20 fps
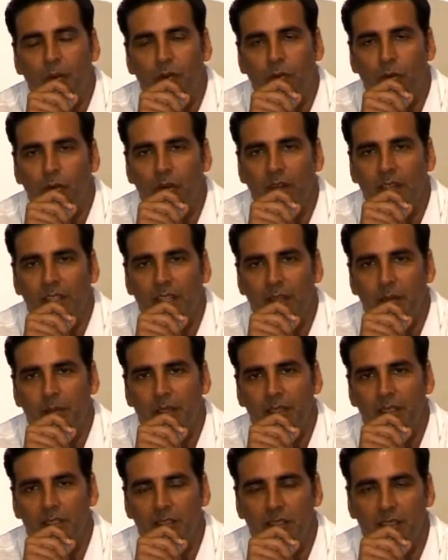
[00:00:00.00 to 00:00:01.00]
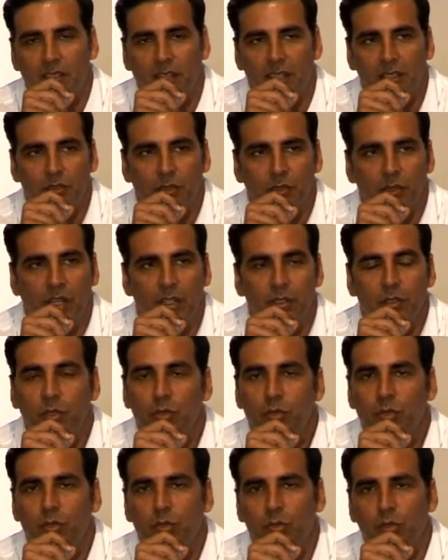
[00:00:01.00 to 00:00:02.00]
Before I came in this industry, I
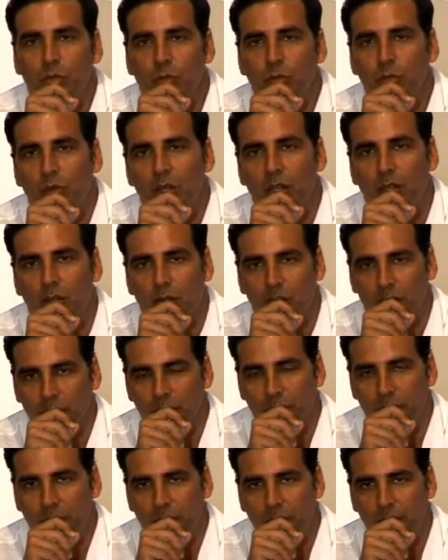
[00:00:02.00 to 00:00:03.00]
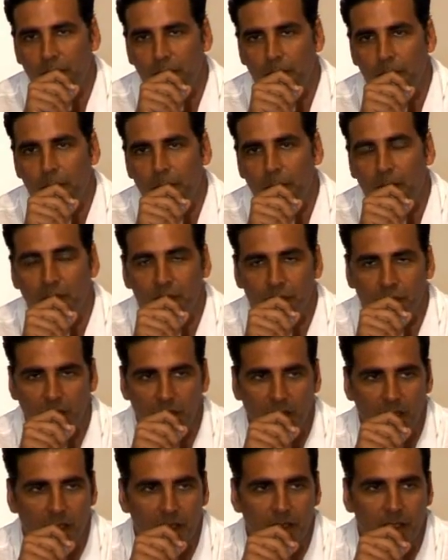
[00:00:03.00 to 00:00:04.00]
used to do a lot of
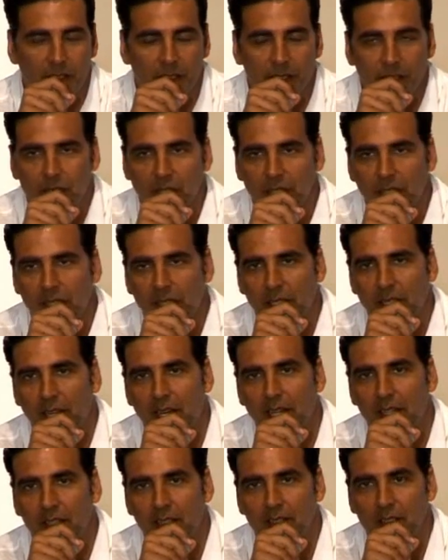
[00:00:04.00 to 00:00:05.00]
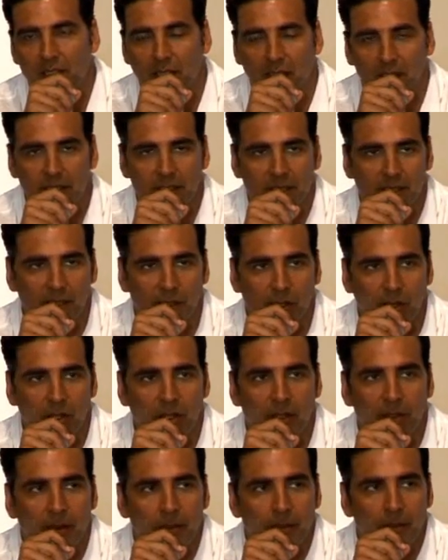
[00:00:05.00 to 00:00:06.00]
martial art teaching and stunts and
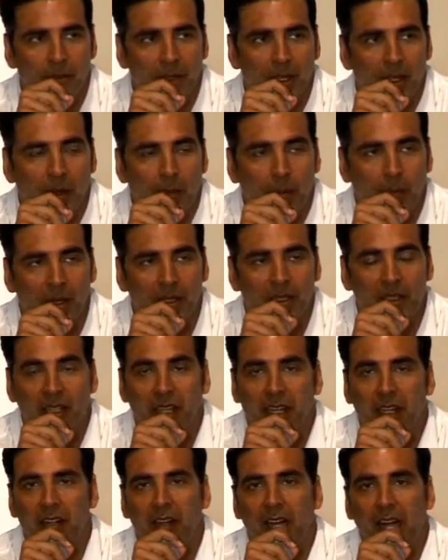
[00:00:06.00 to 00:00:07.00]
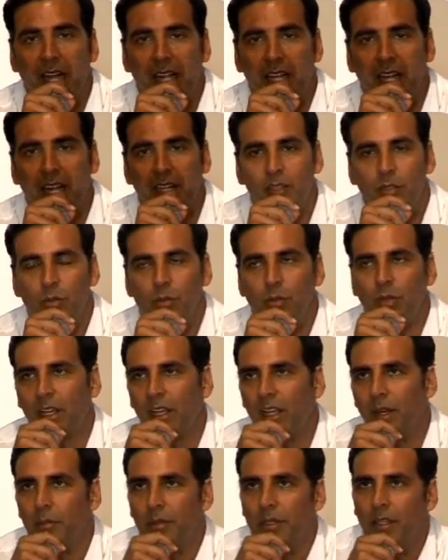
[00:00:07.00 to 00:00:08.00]
all. But there I had to,
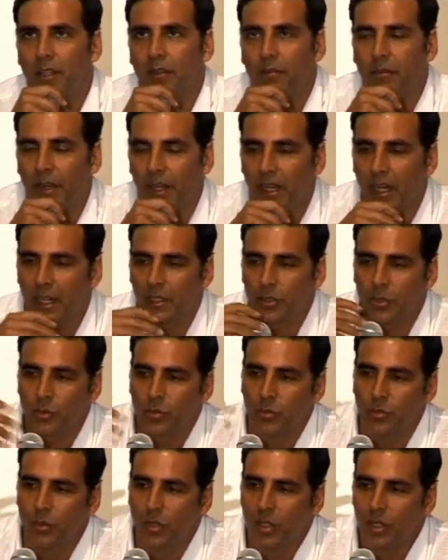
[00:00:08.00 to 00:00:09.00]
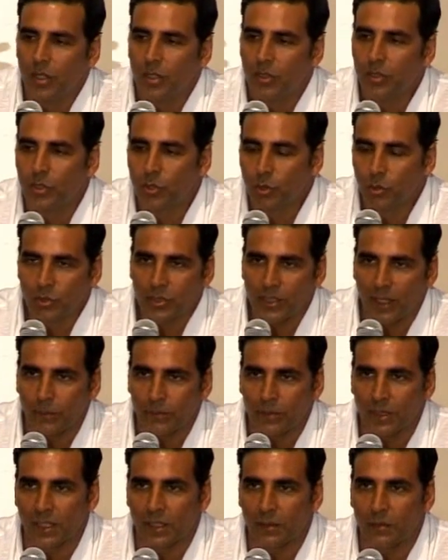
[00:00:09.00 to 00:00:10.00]
like, I mean, if I had to do
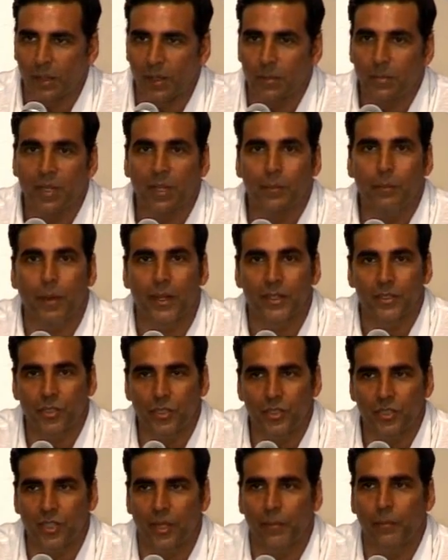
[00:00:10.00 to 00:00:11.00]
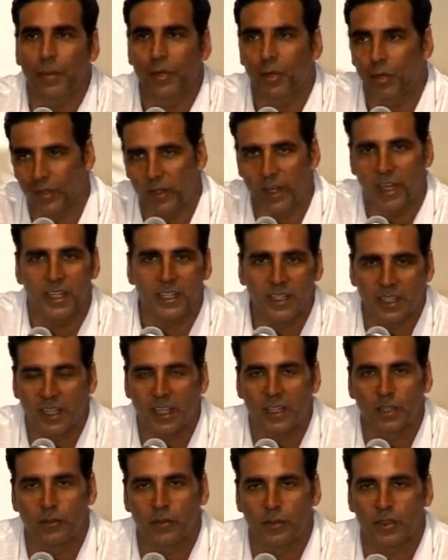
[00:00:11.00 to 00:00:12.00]
something, maybe a bungee jumping or any
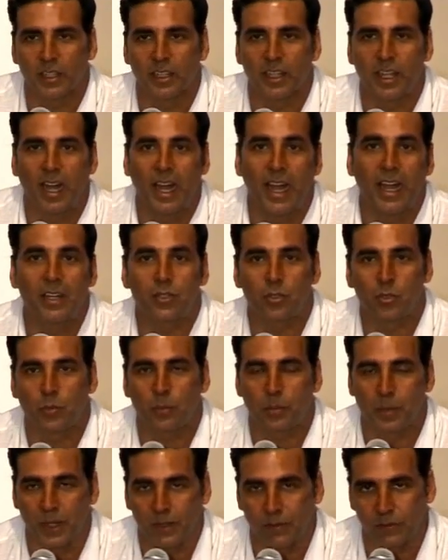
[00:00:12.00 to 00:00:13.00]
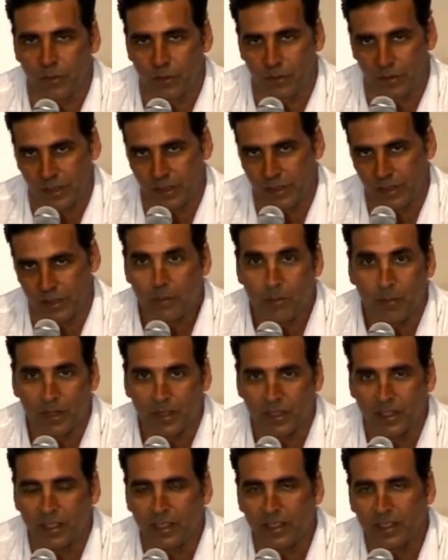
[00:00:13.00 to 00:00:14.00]
kind of a thing, I had to pay for it.
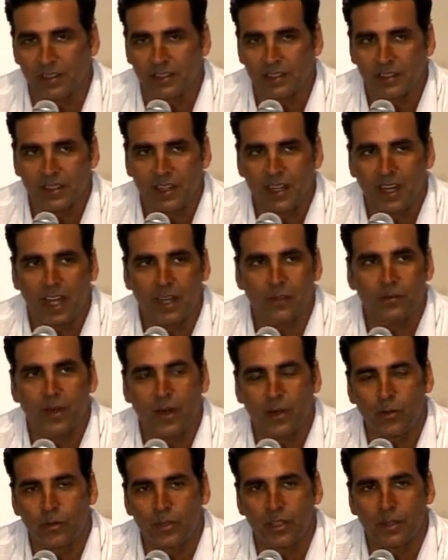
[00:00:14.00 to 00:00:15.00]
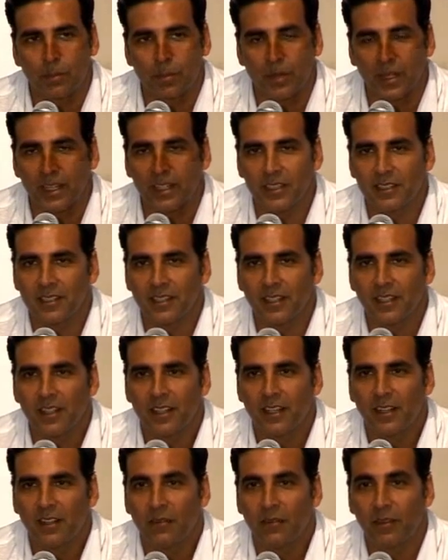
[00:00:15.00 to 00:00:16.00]
But here I found a place
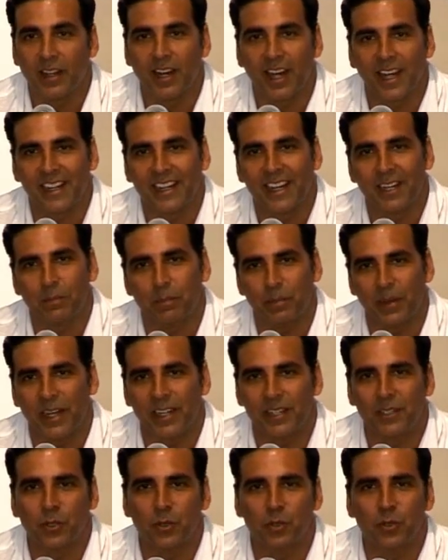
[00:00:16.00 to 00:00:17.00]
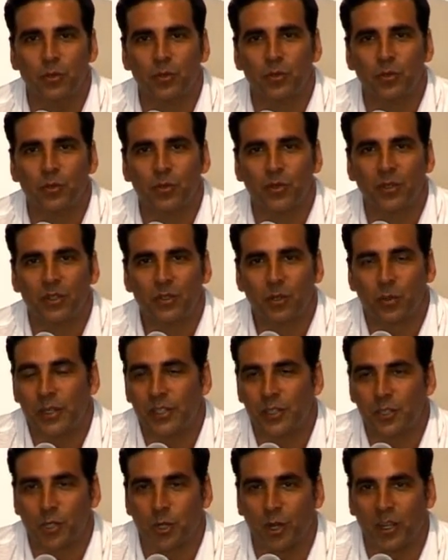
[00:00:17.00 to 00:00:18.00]
where I get paid to
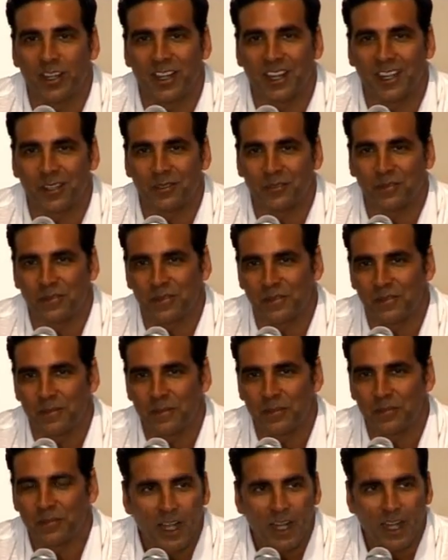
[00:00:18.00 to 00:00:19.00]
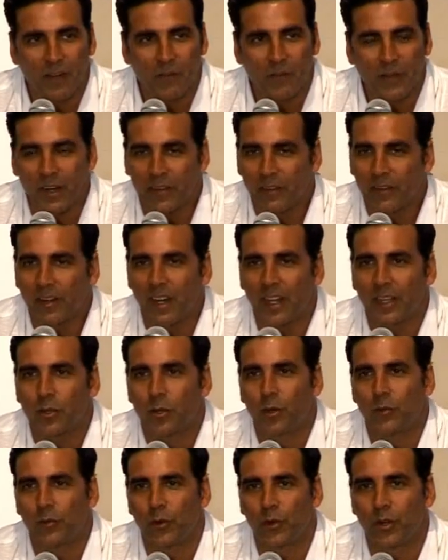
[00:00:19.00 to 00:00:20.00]
enjoy life. Whenever I
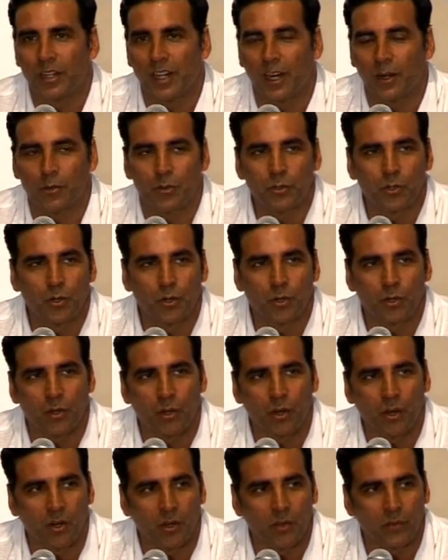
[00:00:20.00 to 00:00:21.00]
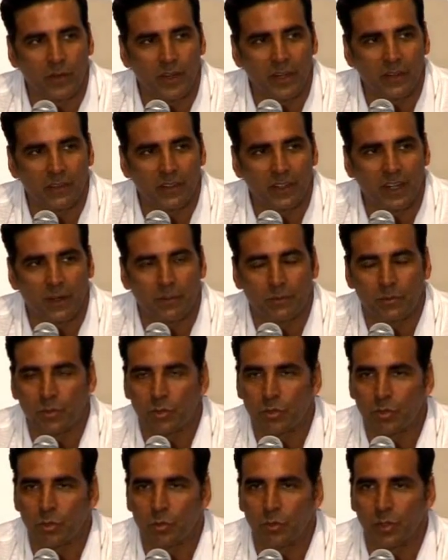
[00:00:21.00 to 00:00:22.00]
go for an outdoor or whenever I'm
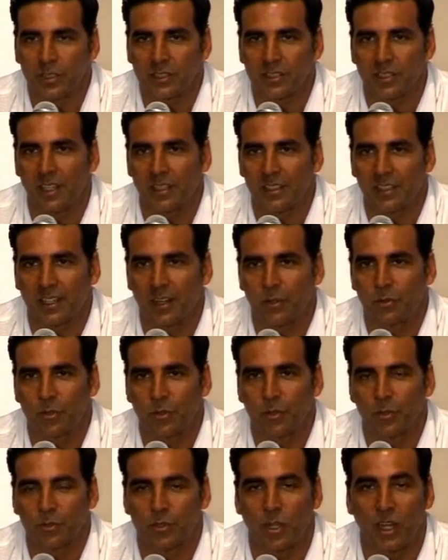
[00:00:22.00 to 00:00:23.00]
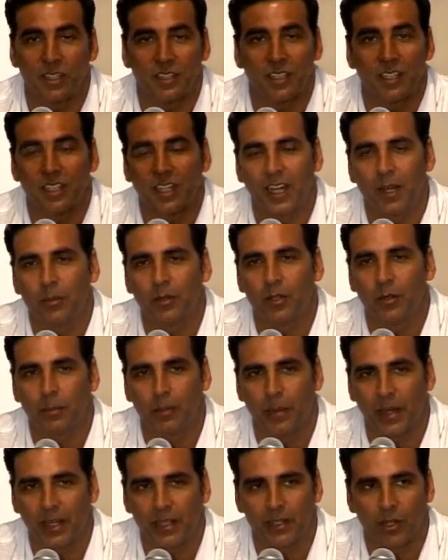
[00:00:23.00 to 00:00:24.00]
to do a stunt outdoor, so I think I'm on
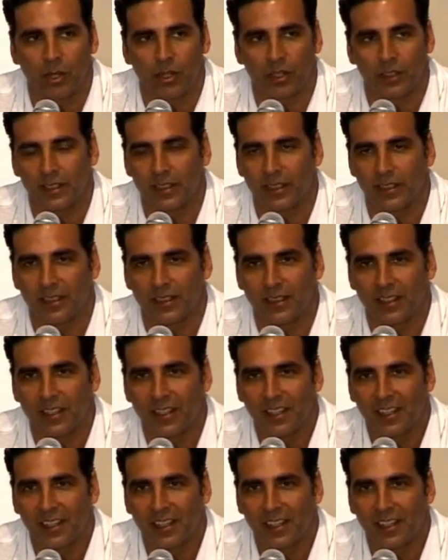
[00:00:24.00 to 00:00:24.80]
a paid holiday.